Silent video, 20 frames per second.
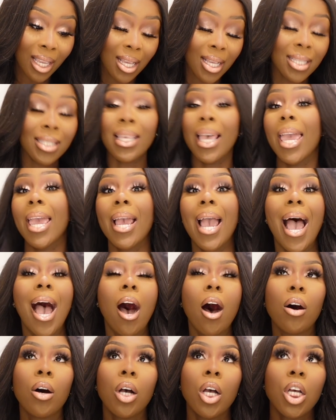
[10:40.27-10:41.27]
saying
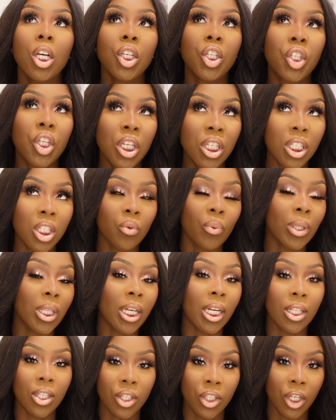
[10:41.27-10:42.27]
how she's just really
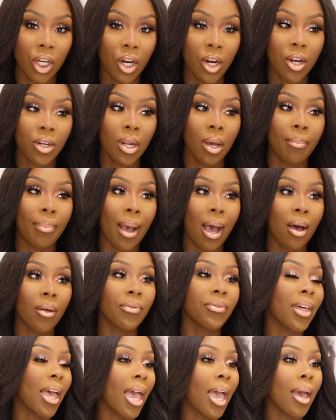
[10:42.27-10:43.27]
concerned
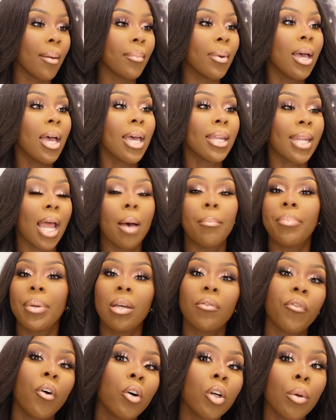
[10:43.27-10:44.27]
about them not
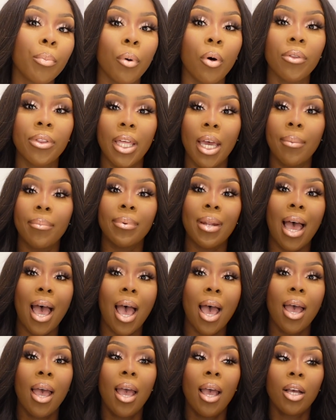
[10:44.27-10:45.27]
being vulnerable, them
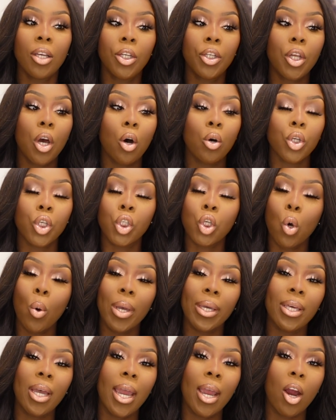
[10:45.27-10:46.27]
not,
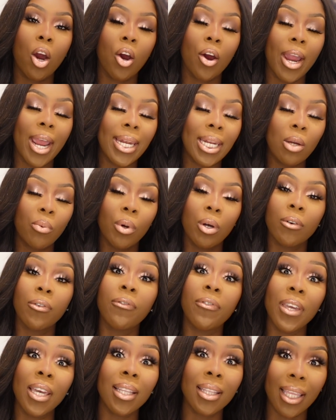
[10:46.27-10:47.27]
showing her any real
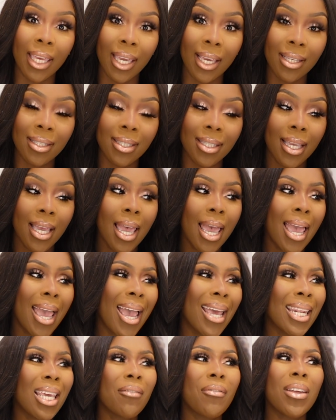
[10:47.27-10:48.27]
feelings.
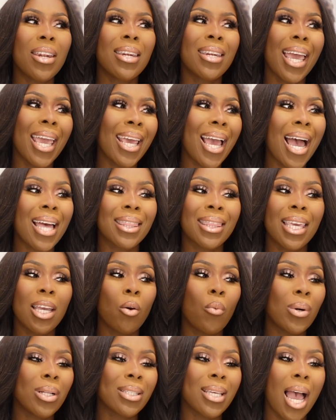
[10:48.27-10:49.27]
And even Nate, I
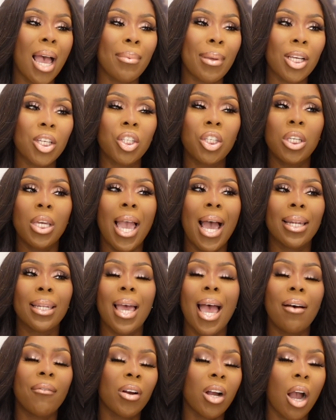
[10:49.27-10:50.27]
think one time, like, she had to
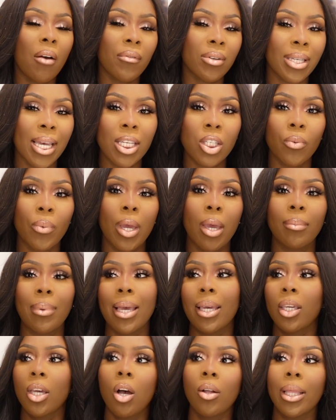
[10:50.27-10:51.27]
have a conversation with him,
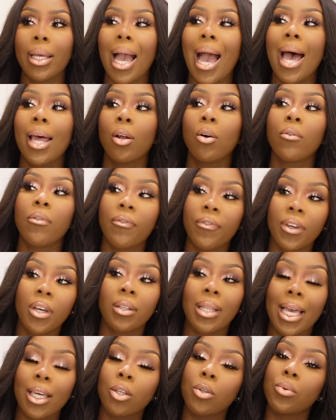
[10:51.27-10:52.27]
like, yo, like, I don't feel
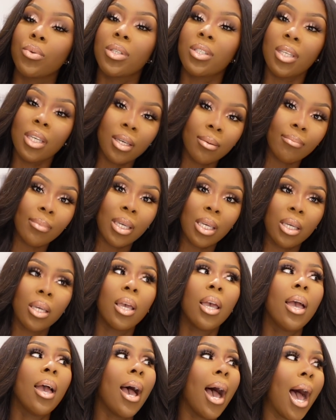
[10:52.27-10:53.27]
like you see
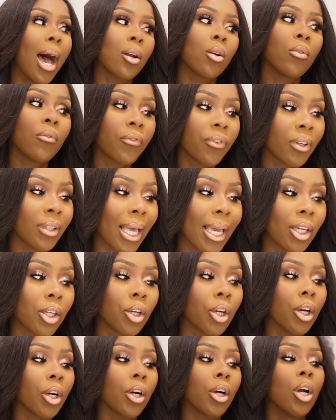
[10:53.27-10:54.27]
me. I don't feel like
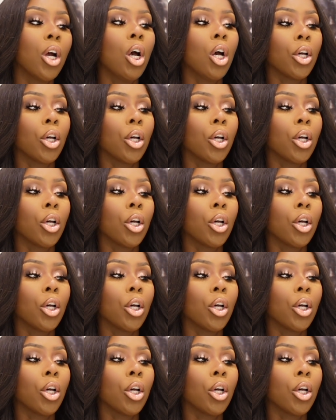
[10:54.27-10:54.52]
you're